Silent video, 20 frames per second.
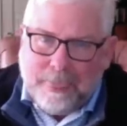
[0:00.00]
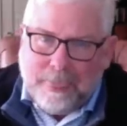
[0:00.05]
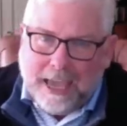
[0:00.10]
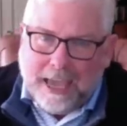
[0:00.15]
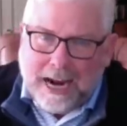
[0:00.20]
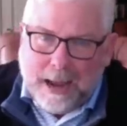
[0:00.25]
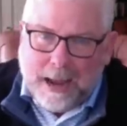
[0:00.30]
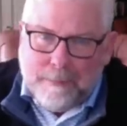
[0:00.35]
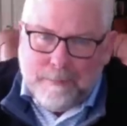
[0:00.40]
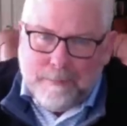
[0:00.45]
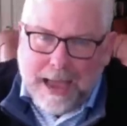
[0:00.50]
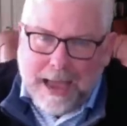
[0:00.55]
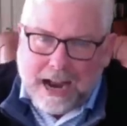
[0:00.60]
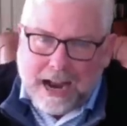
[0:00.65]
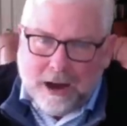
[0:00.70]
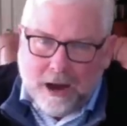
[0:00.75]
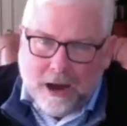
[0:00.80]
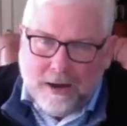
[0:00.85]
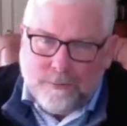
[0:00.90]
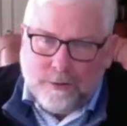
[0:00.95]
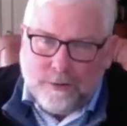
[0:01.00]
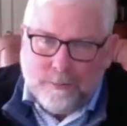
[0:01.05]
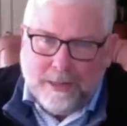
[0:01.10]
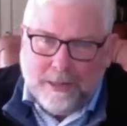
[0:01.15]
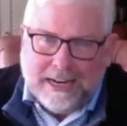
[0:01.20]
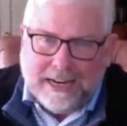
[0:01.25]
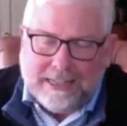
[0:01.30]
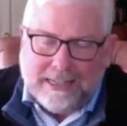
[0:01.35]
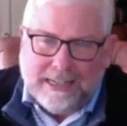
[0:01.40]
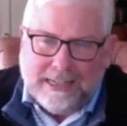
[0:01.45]
and I back off from
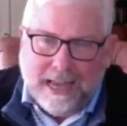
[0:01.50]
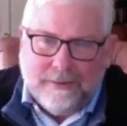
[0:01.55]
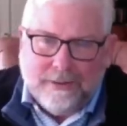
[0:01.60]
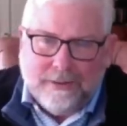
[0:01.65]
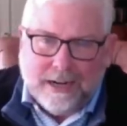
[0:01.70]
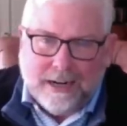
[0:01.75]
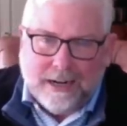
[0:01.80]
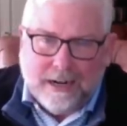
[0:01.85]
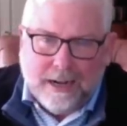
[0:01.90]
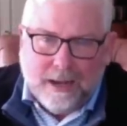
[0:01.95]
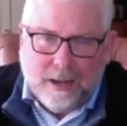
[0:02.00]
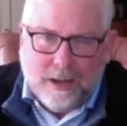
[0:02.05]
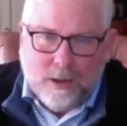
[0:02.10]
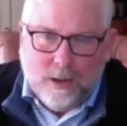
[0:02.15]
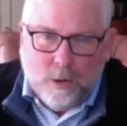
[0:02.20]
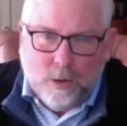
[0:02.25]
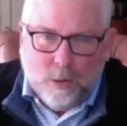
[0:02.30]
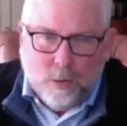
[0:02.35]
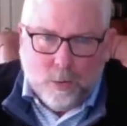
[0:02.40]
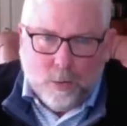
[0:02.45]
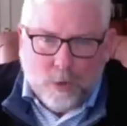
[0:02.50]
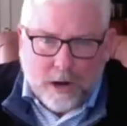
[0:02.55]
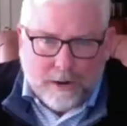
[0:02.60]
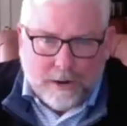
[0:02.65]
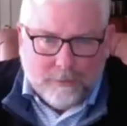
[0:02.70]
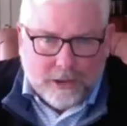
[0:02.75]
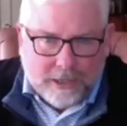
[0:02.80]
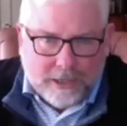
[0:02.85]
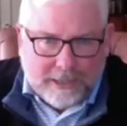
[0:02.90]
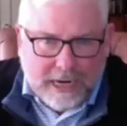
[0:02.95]
that 7,
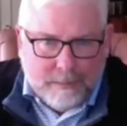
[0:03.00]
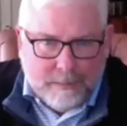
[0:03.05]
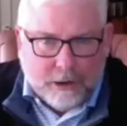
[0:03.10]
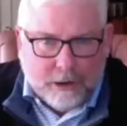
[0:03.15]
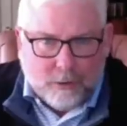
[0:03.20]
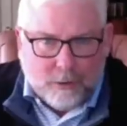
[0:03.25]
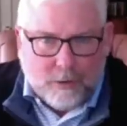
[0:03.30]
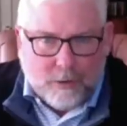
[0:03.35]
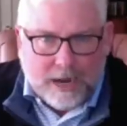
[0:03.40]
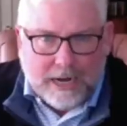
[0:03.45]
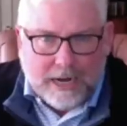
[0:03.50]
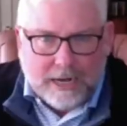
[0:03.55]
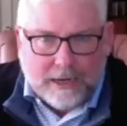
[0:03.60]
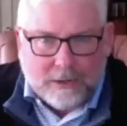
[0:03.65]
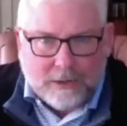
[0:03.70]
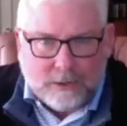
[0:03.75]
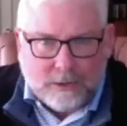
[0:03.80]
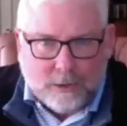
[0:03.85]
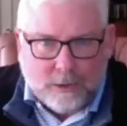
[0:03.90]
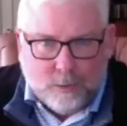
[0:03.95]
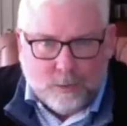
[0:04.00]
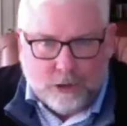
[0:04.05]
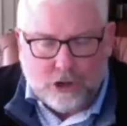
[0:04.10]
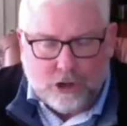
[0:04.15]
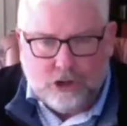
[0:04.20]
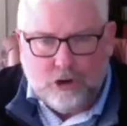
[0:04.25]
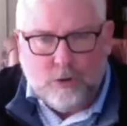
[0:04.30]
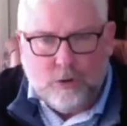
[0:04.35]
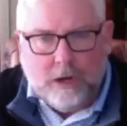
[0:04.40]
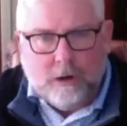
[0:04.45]
whatever the T-bill rate is, which
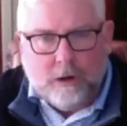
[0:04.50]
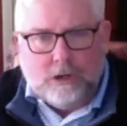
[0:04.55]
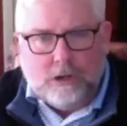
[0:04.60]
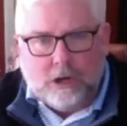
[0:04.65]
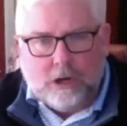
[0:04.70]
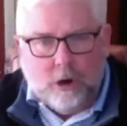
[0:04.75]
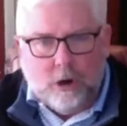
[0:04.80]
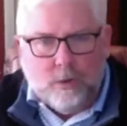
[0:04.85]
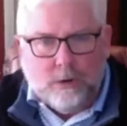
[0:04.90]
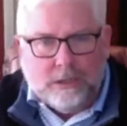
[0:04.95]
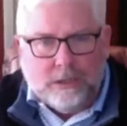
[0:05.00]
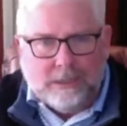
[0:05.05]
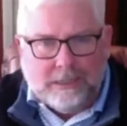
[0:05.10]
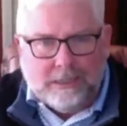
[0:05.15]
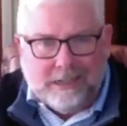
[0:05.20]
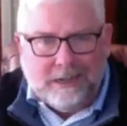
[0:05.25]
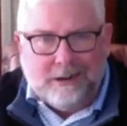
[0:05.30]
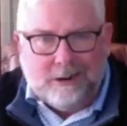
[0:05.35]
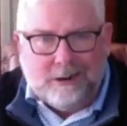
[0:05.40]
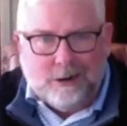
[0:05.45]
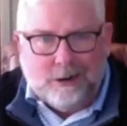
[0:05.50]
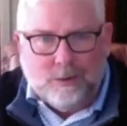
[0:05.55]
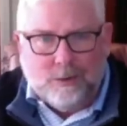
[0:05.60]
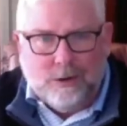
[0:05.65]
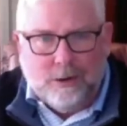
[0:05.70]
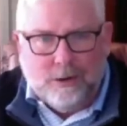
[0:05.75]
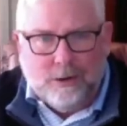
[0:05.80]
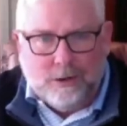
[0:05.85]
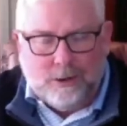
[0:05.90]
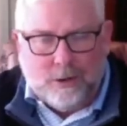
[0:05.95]
2 years ago was 0.
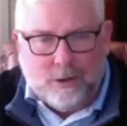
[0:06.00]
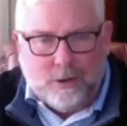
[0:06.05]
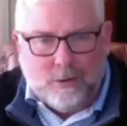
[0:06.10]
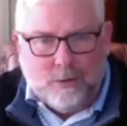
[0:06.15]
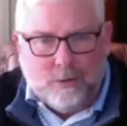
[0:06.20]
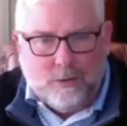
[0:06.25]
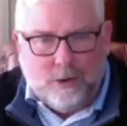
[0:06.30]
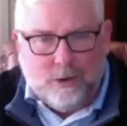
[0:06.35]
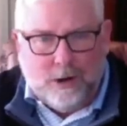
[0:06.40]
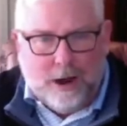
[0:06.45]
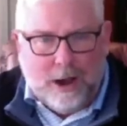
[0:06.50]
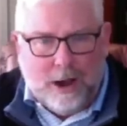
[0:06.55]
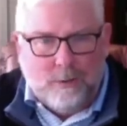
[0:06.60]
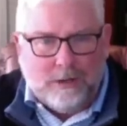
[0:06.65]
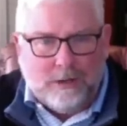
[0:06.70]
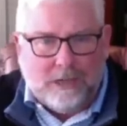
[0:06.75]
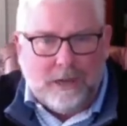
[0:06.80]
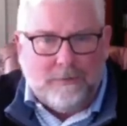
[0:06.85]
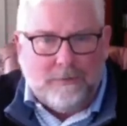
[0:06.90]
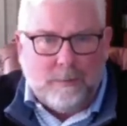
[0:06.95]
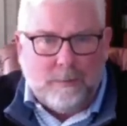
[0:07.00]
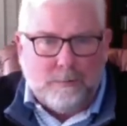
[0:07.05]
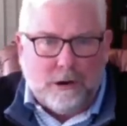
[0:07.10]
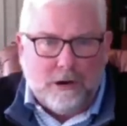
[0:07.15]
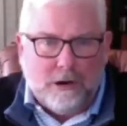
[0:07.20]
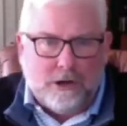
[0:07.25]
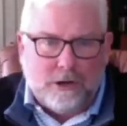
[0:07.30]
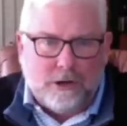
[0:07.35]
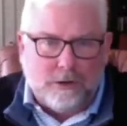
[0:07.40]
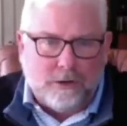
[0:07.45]
So, you know, I was giving
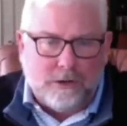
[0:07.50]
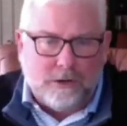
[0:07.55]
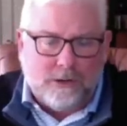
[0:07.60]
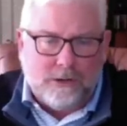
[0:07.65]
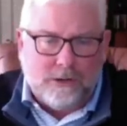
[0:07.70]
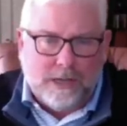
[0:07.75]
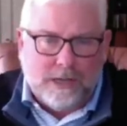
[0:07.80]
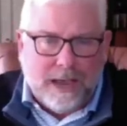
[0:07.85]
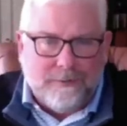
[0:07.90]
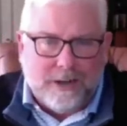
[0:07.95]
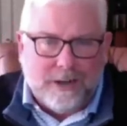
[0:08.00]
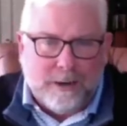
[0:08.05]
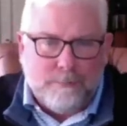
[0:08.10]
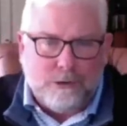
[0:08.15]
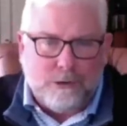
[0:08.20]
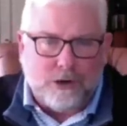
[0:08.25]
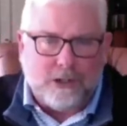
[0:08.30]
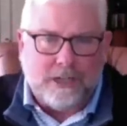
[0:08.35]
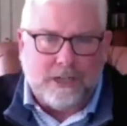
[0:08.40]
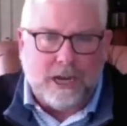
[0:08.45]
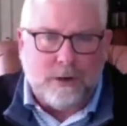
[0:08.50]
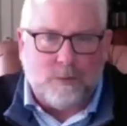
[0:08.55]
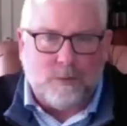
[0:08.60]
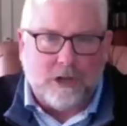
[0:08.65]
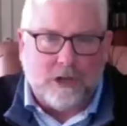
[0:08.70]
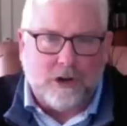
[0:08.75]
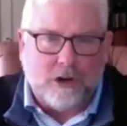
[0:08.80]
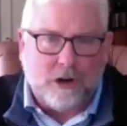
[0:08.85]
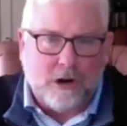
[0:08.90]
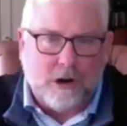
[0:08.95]
Berkshire 7%
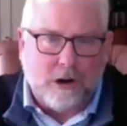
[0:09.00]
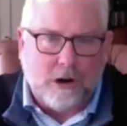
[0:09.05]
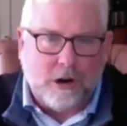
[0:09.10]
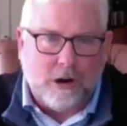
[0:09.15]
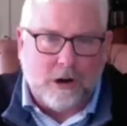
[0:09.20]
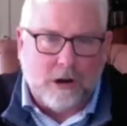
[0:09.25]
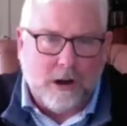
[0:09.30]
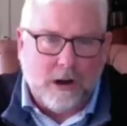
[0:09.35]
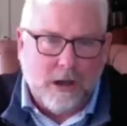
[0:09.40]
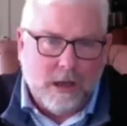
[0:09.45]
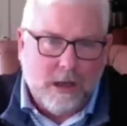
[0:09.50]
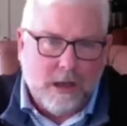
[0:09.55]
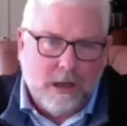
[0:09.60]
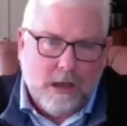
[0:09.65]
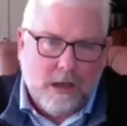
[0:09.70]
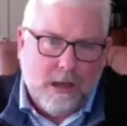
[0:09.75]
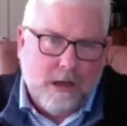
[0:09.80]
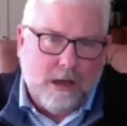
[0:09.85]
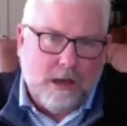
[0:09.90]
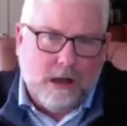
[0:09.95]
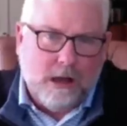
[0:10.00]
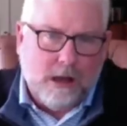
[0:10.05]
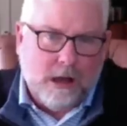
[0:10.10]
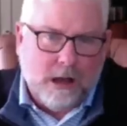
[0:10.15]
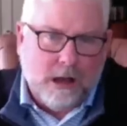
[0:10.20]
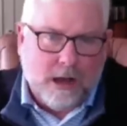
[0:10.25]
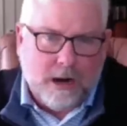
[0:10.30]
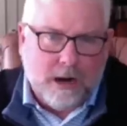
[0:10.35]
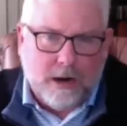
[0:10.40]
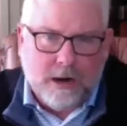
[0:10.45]
return
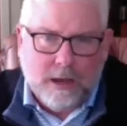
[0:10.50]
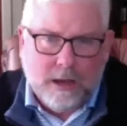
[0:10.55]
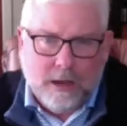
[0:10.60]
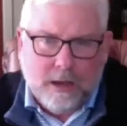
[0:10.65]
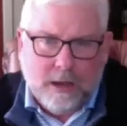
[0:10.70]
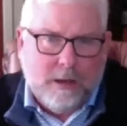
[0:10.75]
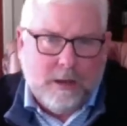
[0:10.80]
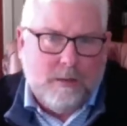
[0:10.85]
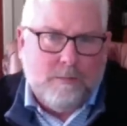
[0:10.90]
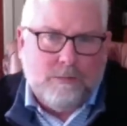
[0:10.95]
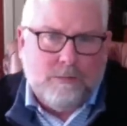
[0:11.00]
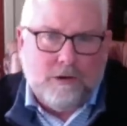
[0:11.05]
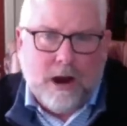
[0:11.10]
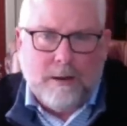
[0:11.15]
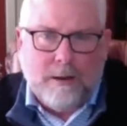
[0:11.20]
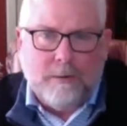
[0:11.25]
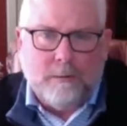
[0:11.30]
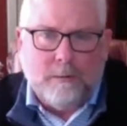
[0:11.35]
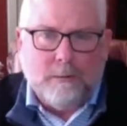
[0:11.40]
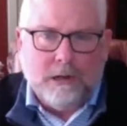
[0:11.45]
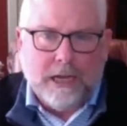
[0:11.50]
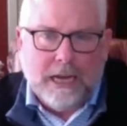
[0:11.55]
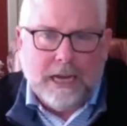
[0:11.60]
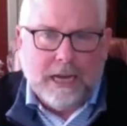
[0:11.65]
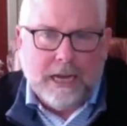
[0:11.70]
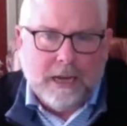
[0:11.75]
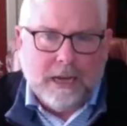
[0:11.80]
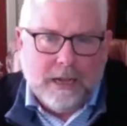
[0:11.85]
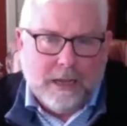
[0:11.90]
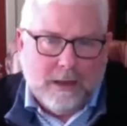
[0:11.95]
on probably